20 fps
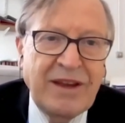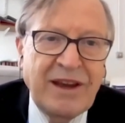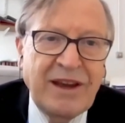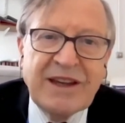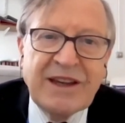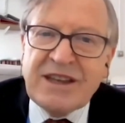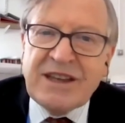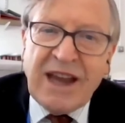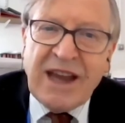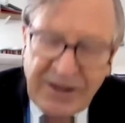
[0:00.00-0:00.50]

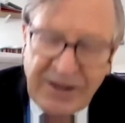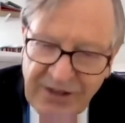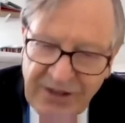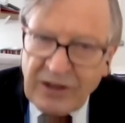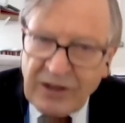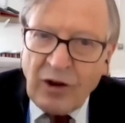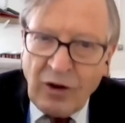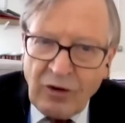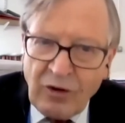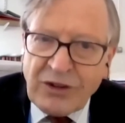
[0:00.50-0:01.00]
has had a
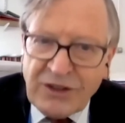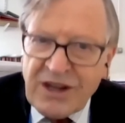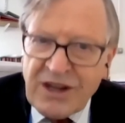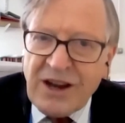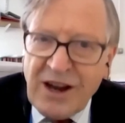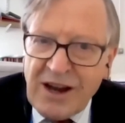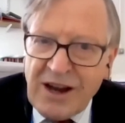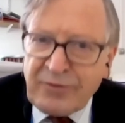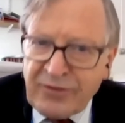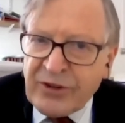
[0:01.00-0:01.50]
long
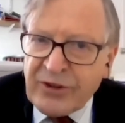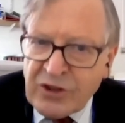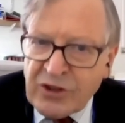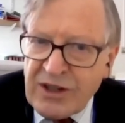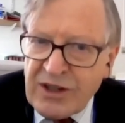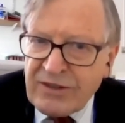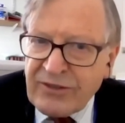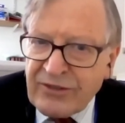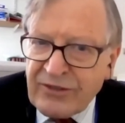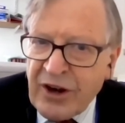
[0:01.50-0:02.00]
time for
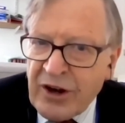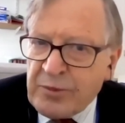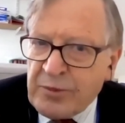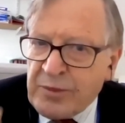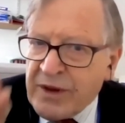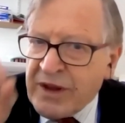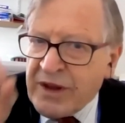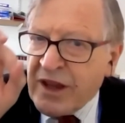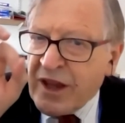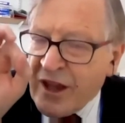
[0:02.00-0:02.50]
gene
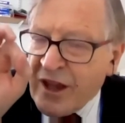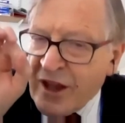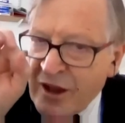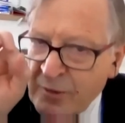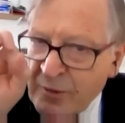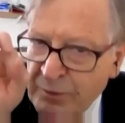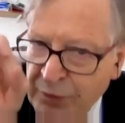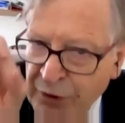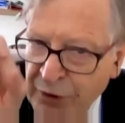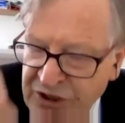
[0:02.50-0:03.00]
therapy
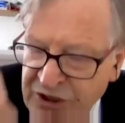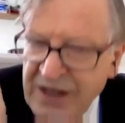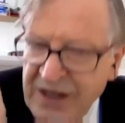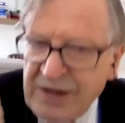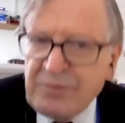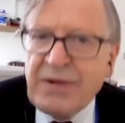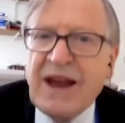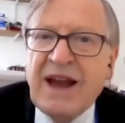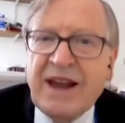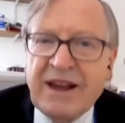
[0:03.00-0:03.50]
putting
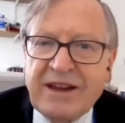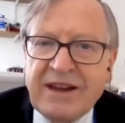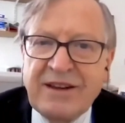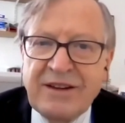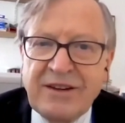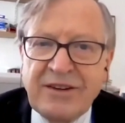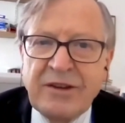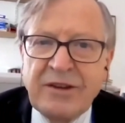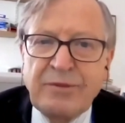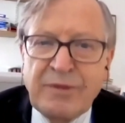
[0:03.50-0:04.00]
back
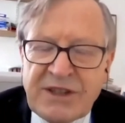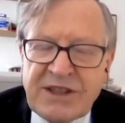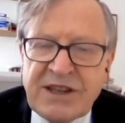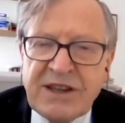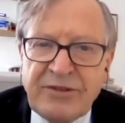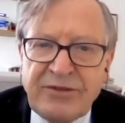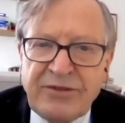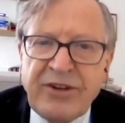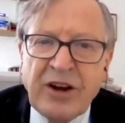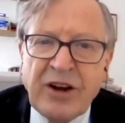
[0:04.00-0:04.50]
the
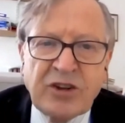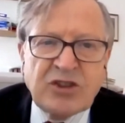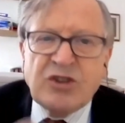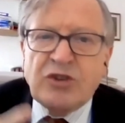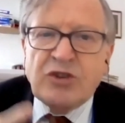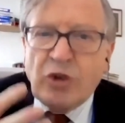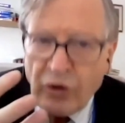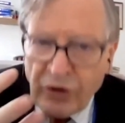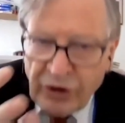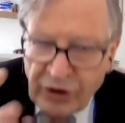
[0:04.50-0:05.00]
missing function
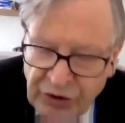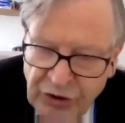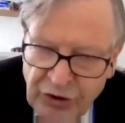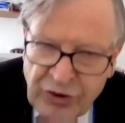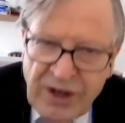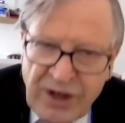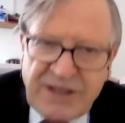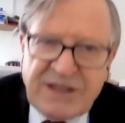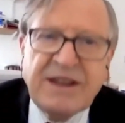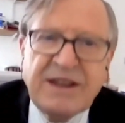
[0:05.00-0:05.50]
or
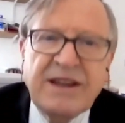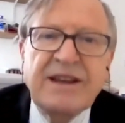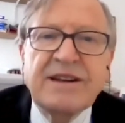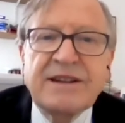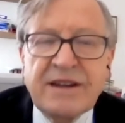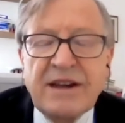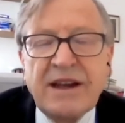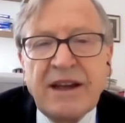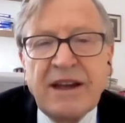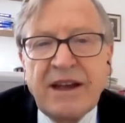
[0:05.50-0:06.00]
addressing
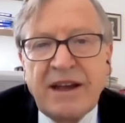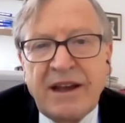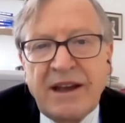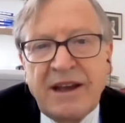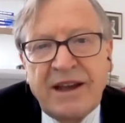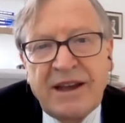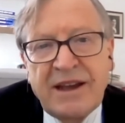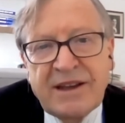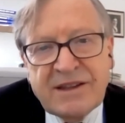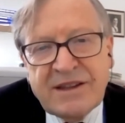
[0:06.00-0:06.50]

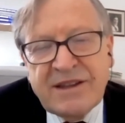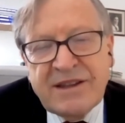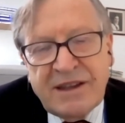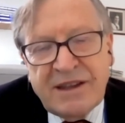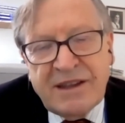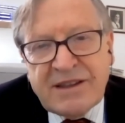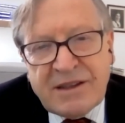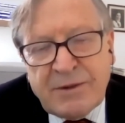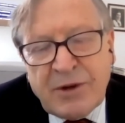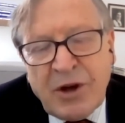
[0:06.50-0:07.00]
its
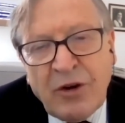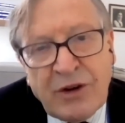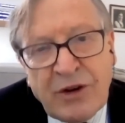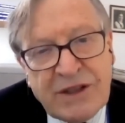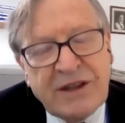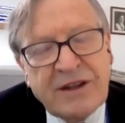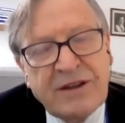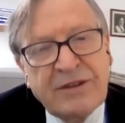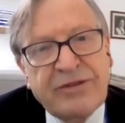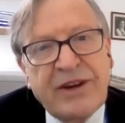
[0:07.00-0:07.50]

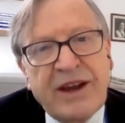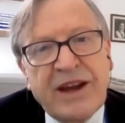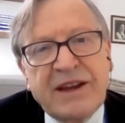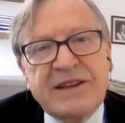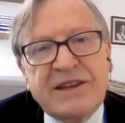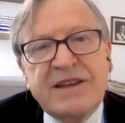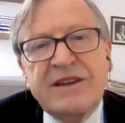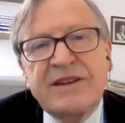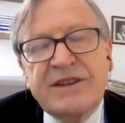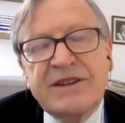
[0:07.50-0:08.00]
toxic
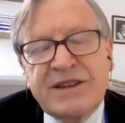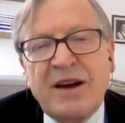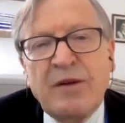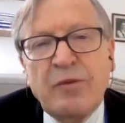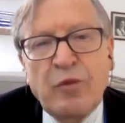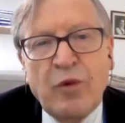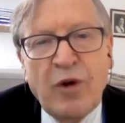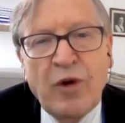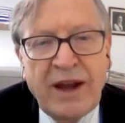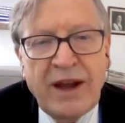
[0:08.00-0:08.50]
effects in
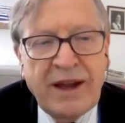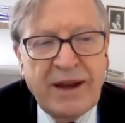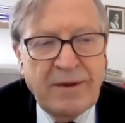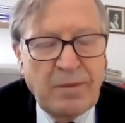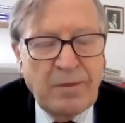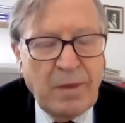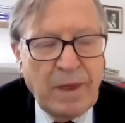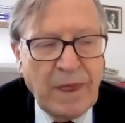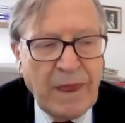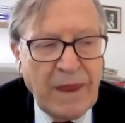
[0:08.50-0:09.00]
some way.
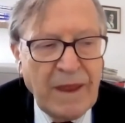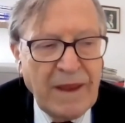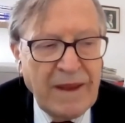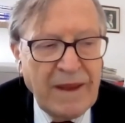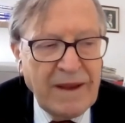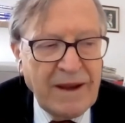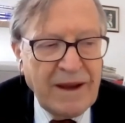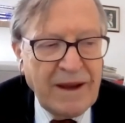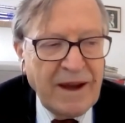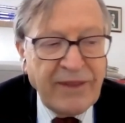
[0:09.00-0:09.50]

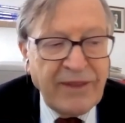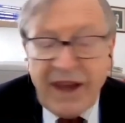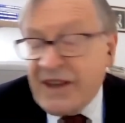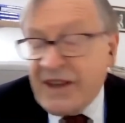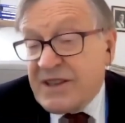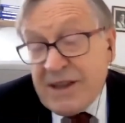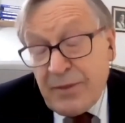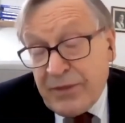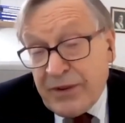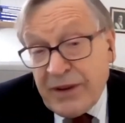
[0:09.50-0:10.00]
And that's
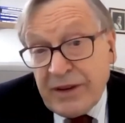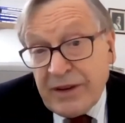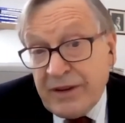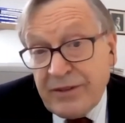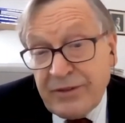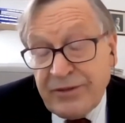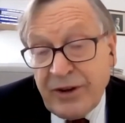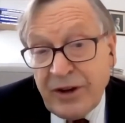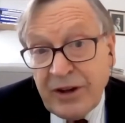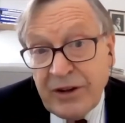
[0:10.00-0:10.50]
something
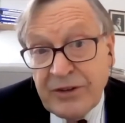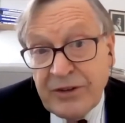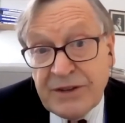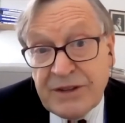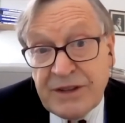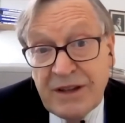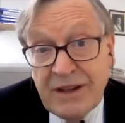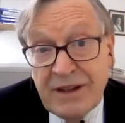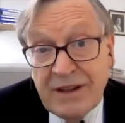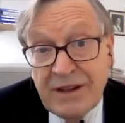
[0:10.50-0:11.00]
that
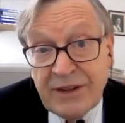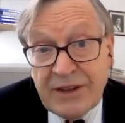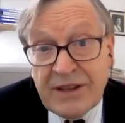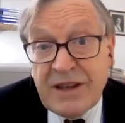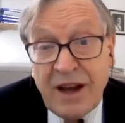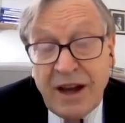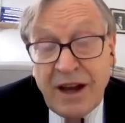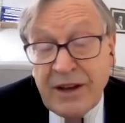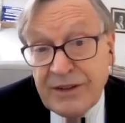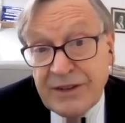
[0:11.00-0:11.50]
follows the
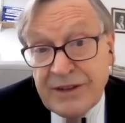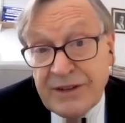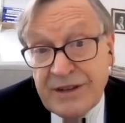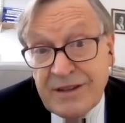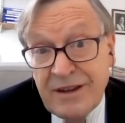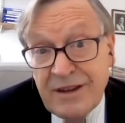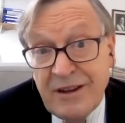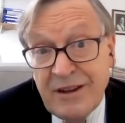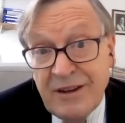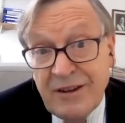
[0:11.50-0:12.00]
science
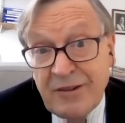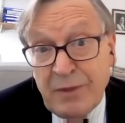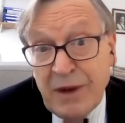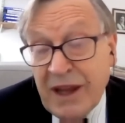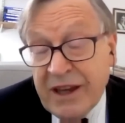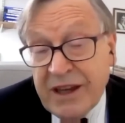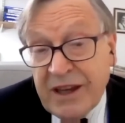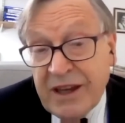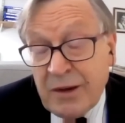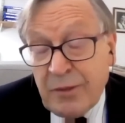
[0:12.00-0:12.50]
of
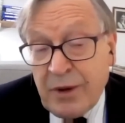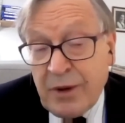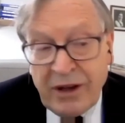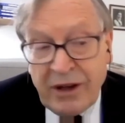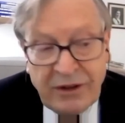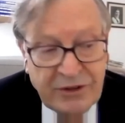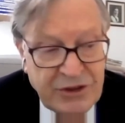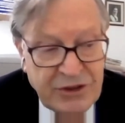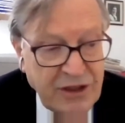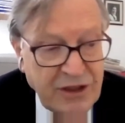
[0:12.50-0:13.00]
molecular
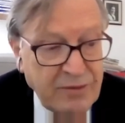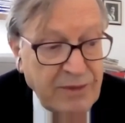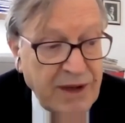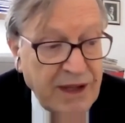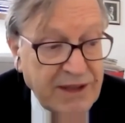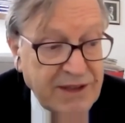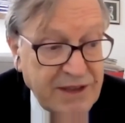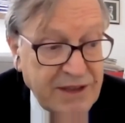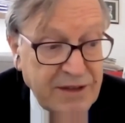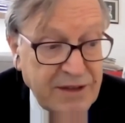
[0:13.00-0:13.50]
biology and
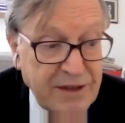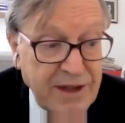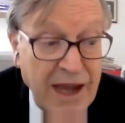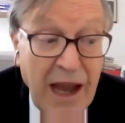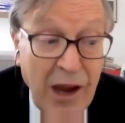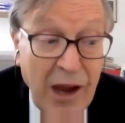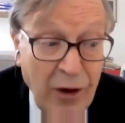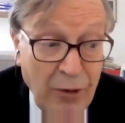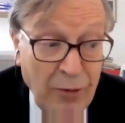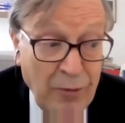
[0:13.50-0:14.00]
medicine
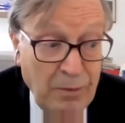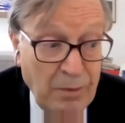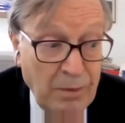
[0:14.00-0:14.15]
now.